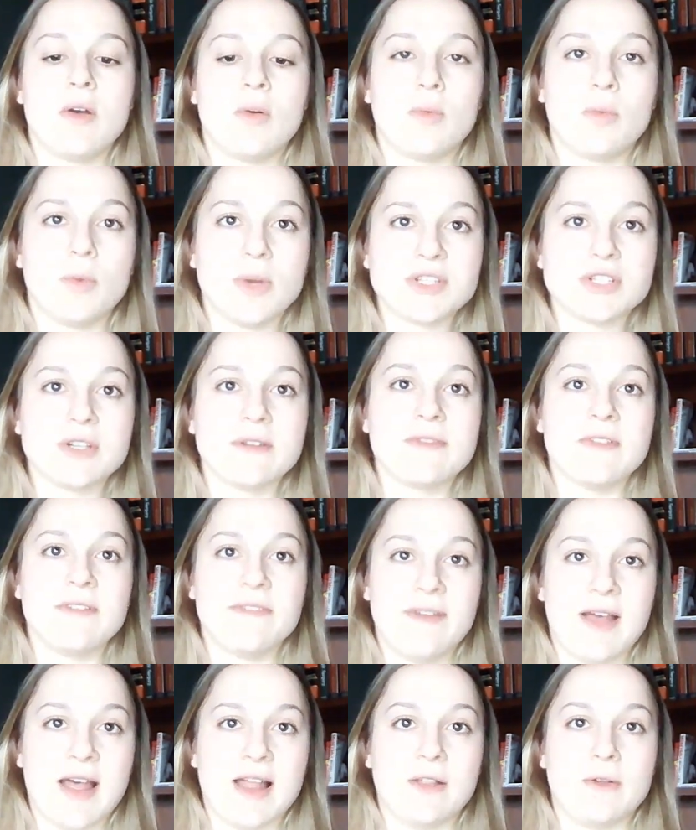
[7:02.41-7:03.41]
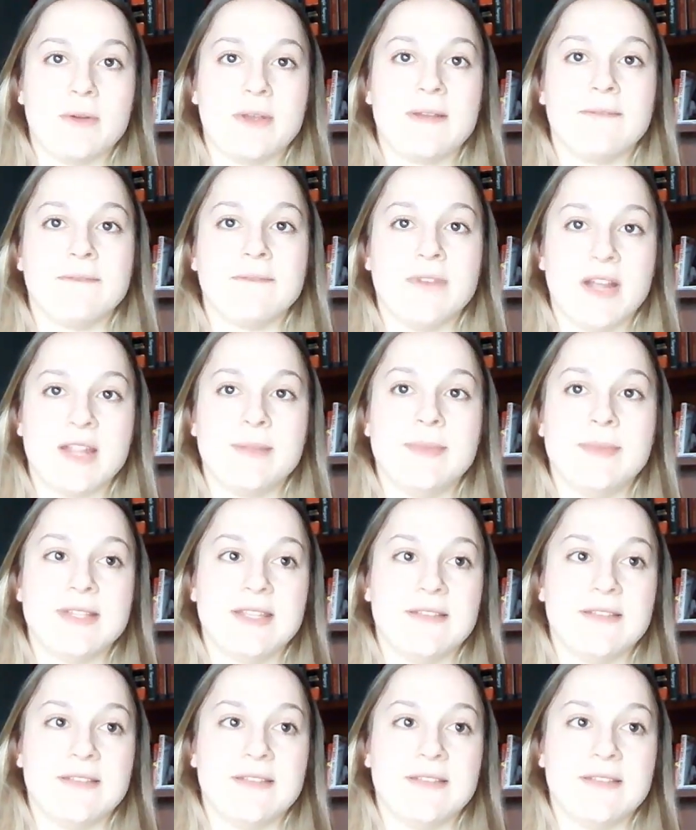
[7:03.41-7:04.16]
which of the following vitamin